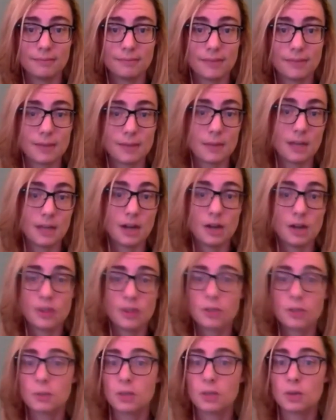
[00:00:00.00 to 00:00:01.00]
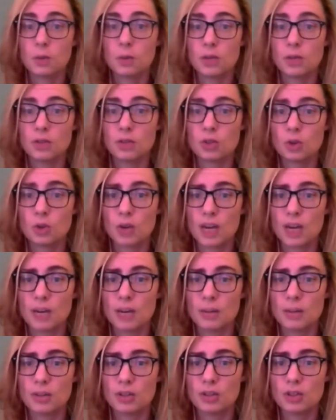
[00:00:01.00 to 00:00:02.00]
They might also be the ones who are
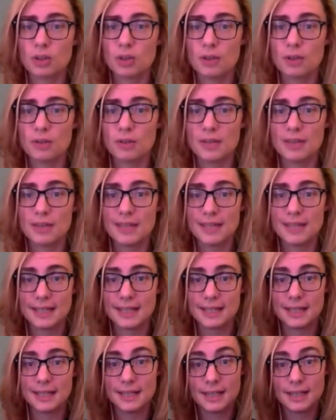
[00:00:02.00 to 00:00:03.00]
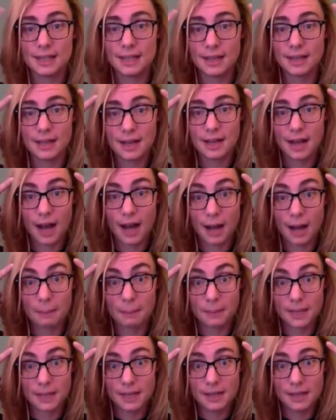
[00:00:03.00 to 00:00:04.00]
able to do everything up
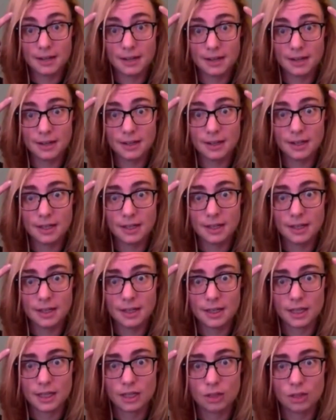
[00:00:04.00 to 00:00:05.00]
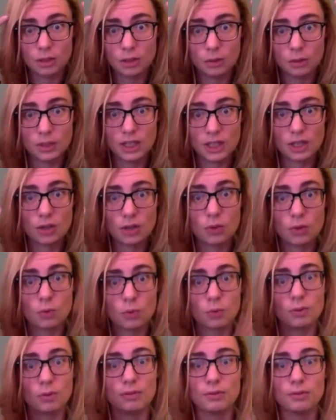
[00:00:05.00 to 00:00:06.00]
here, including
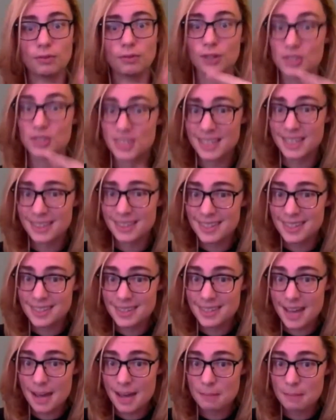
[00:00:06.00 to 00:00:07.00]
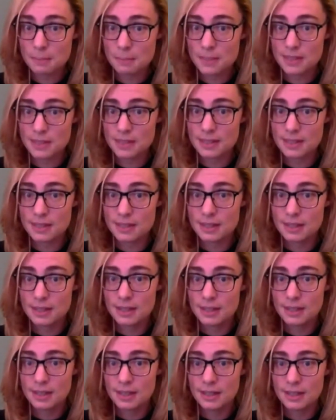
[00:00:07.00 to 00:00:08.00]
reversing the steps.
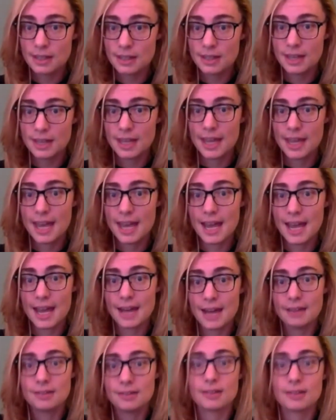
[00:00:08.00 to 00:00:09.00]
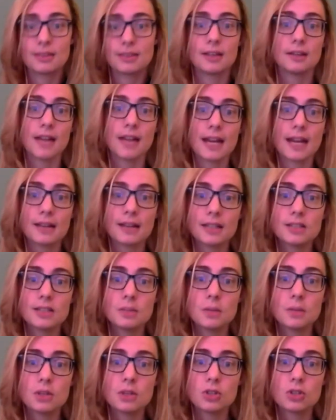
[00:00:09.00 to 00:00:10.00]
And they're likely to
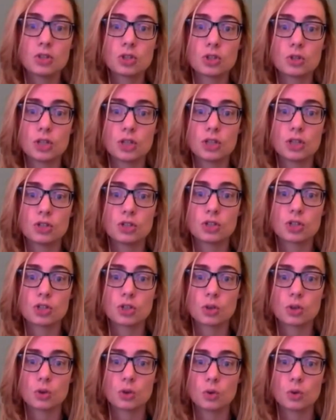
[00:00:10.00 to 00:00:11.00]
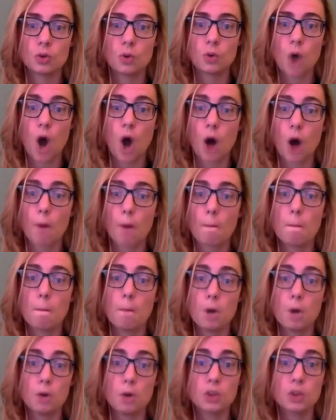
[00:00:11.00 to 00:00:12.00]
be the students who are
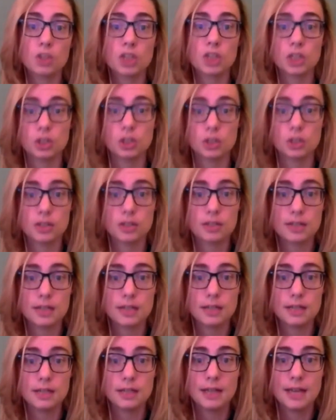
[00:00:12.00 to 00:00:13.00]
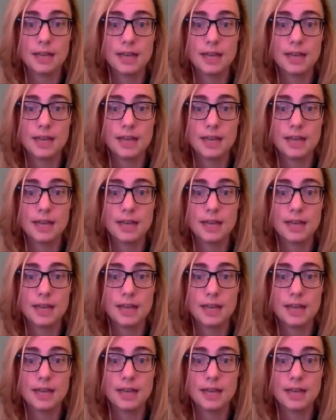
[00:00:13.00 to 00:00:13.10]
most interested